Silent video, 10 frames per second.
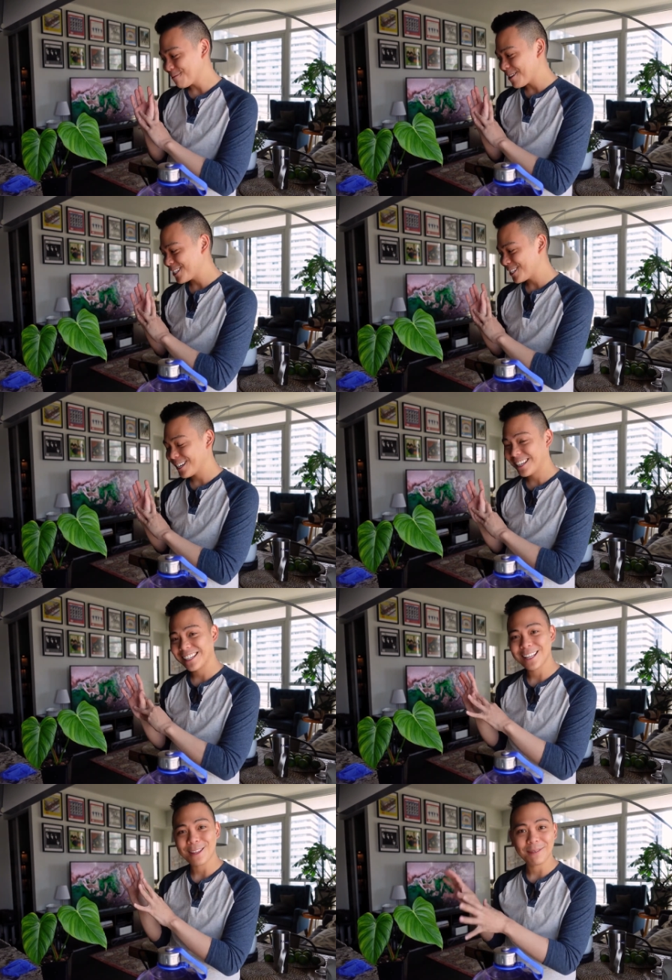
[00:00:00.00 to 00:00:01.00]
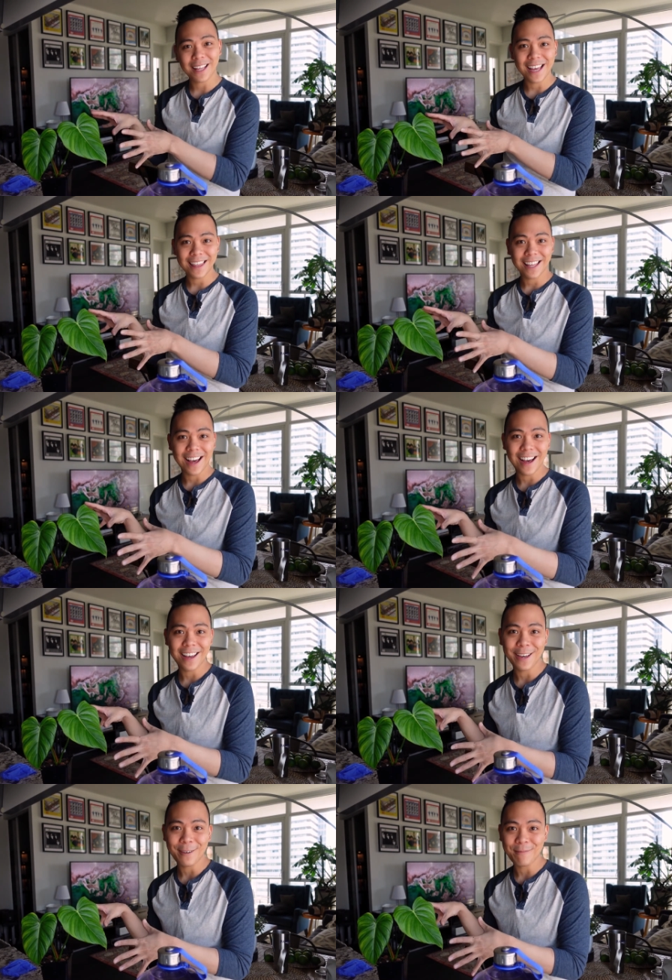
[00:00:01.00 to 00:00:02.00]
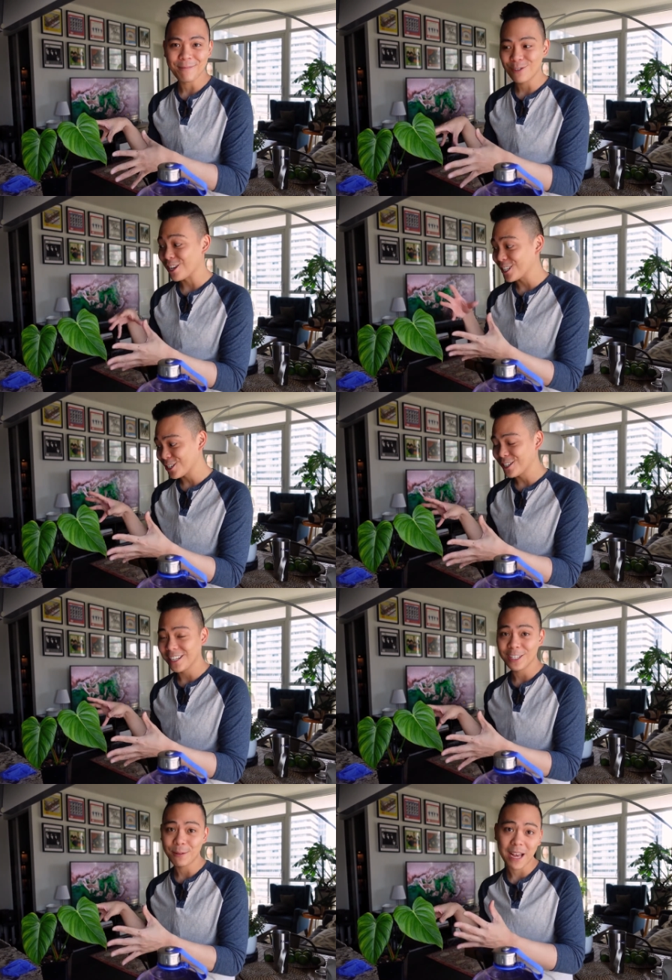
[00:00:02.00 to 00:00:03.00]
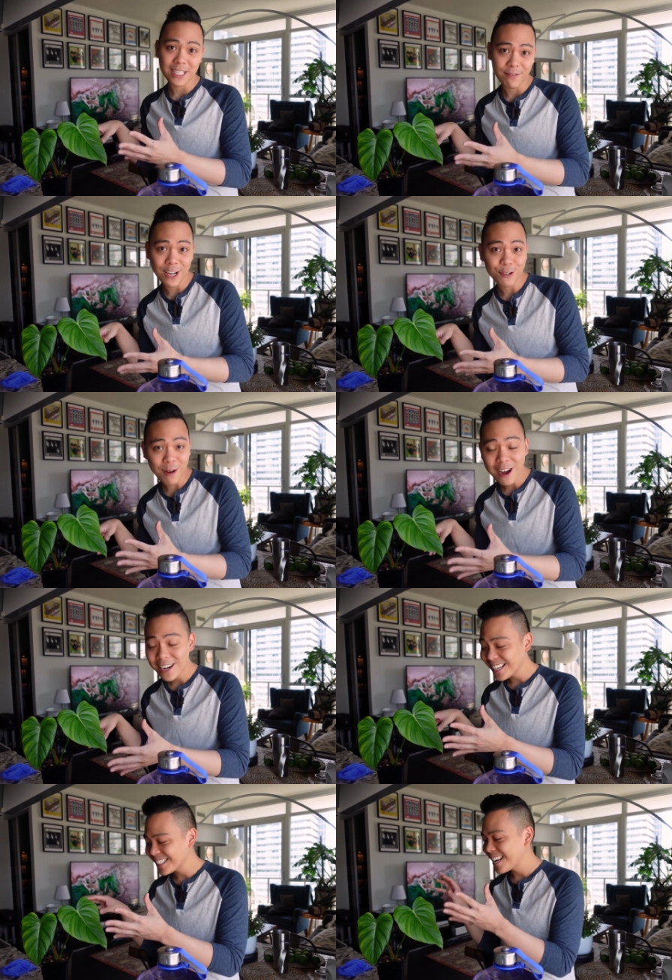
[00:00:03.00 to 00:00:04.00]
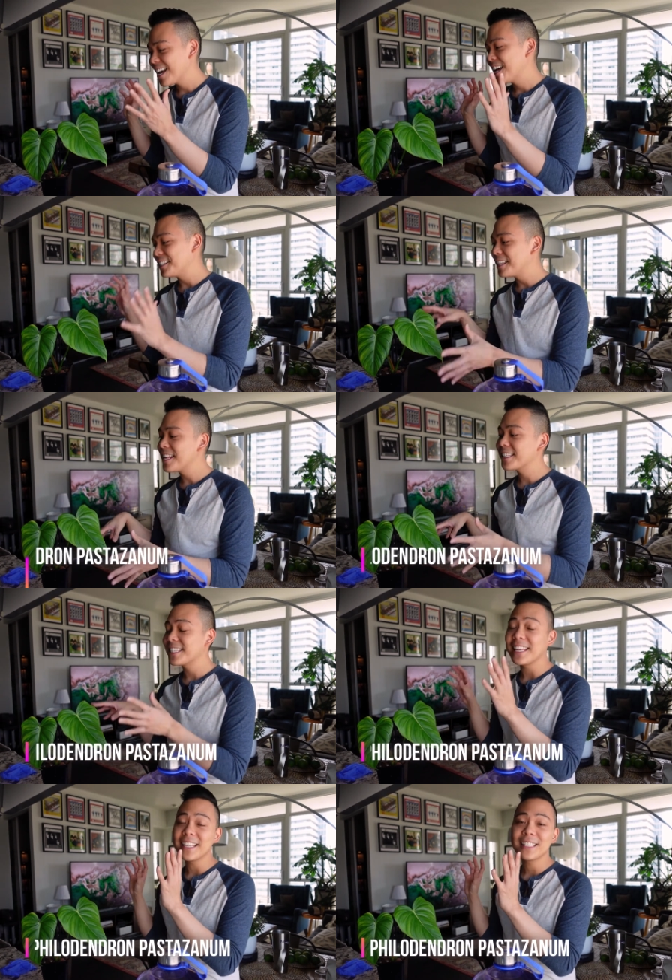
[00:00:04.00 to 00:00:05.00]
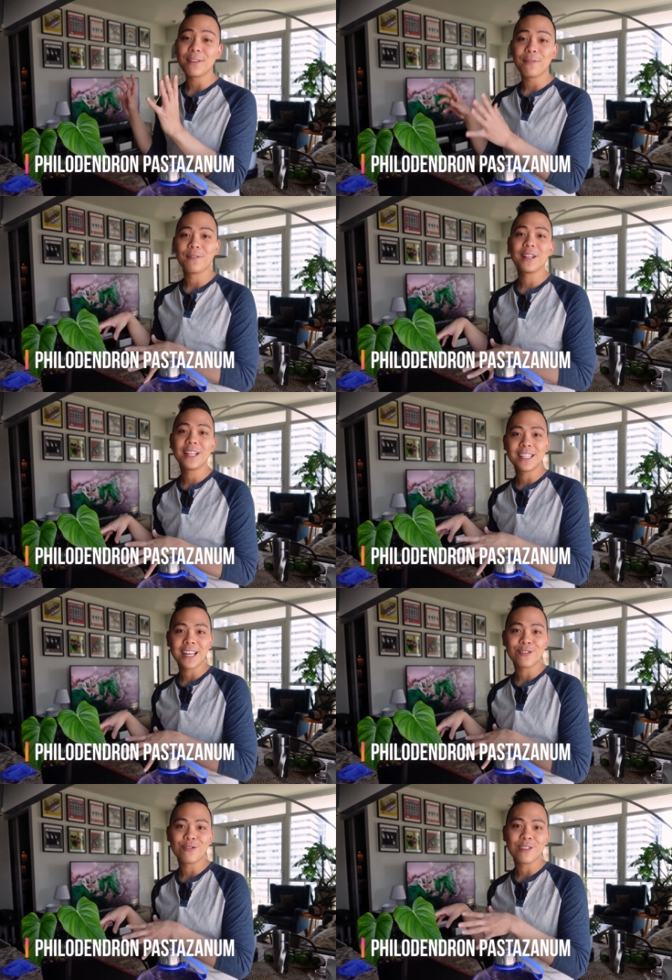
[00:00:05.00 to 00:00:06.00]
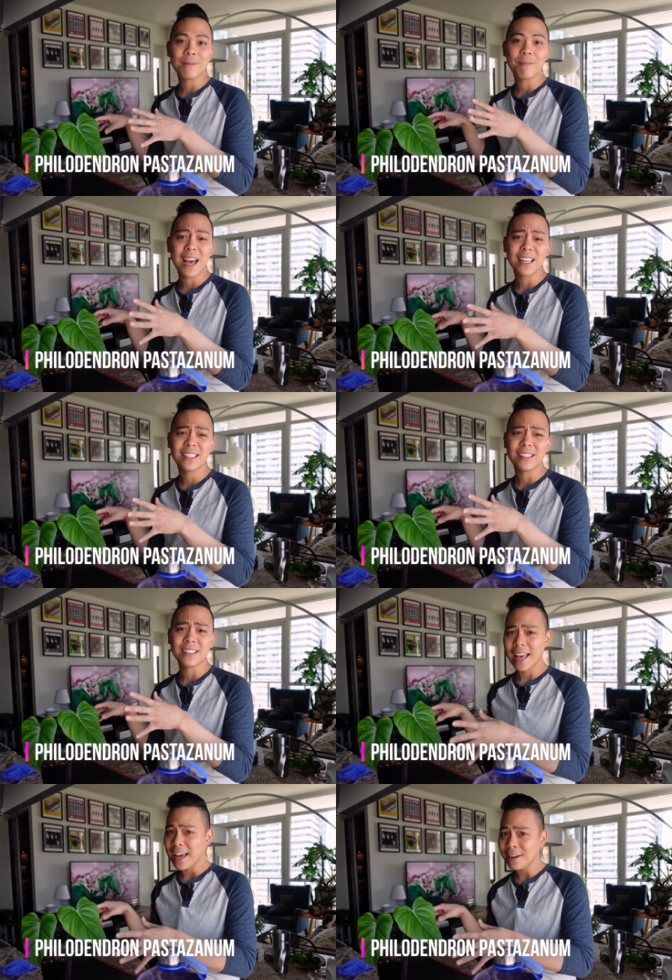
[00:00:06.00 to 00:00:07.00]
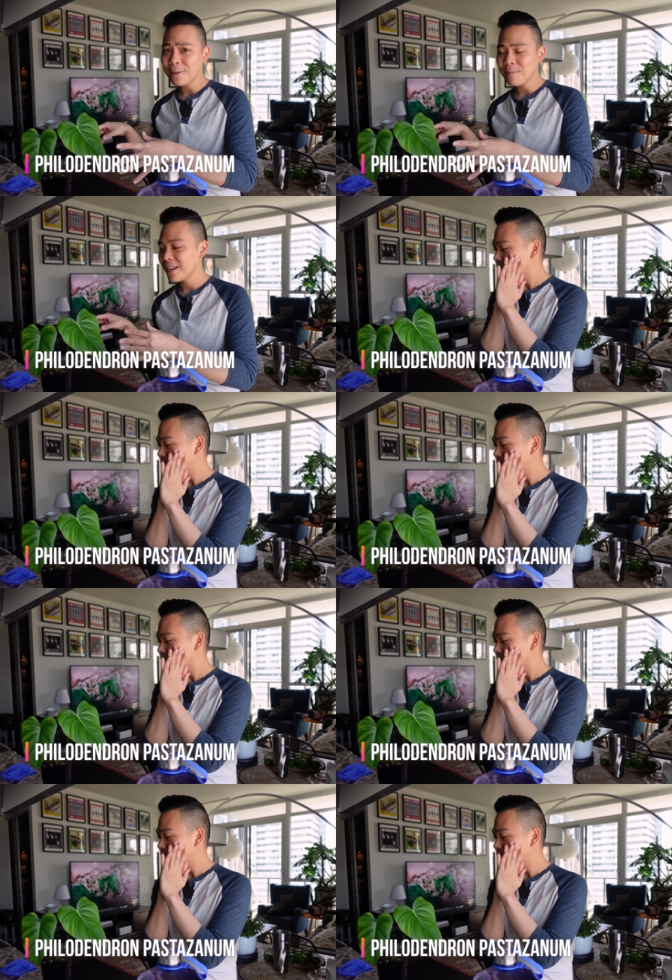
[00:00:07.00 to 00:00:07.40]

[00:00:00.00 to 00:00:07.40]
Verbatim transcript: to mention the plant that I am transitioning into passive hydroponics this is the Philodendron pastazanum.